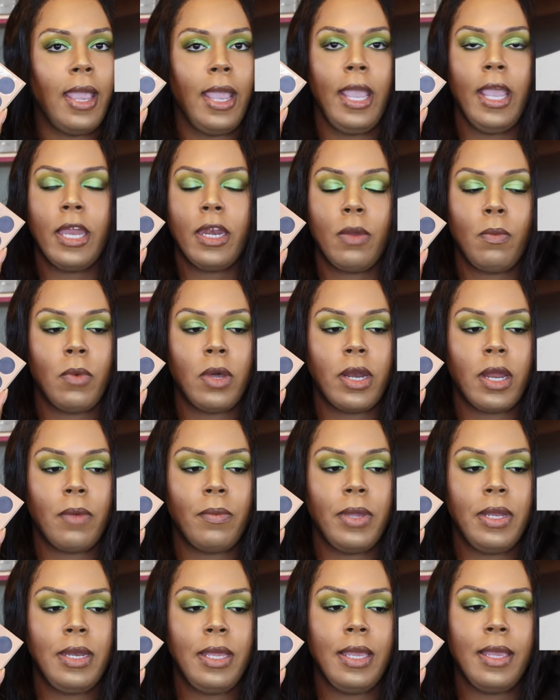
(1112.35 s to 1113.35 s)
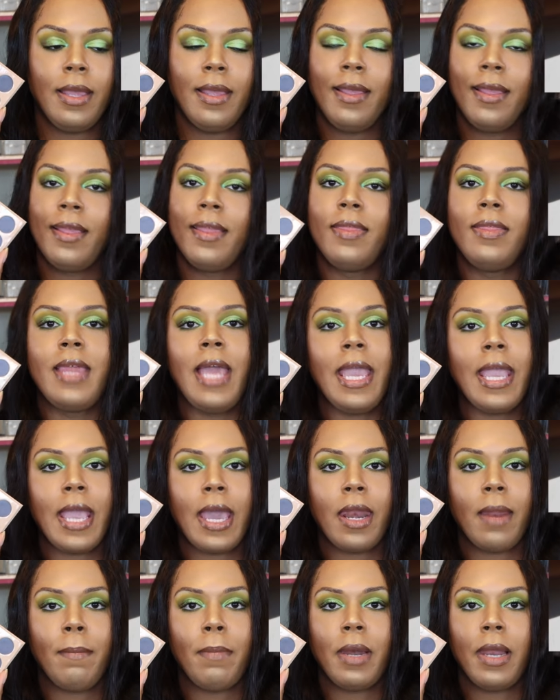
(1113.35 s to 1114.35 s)
and the one I redid, they
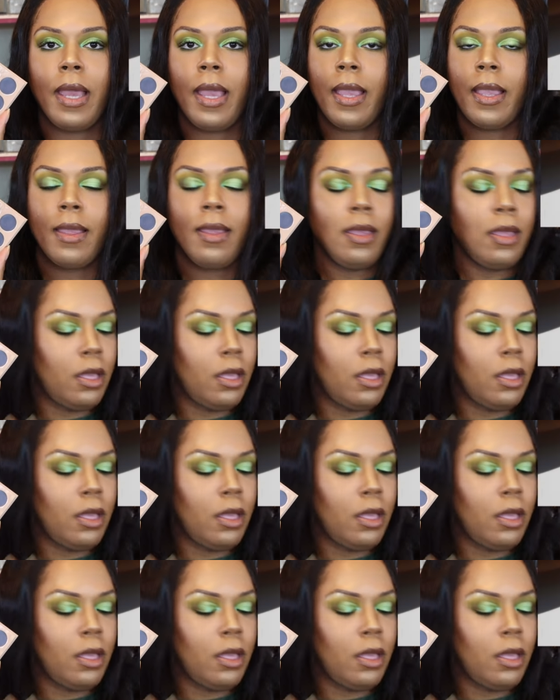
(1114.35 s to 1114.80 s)
got a black.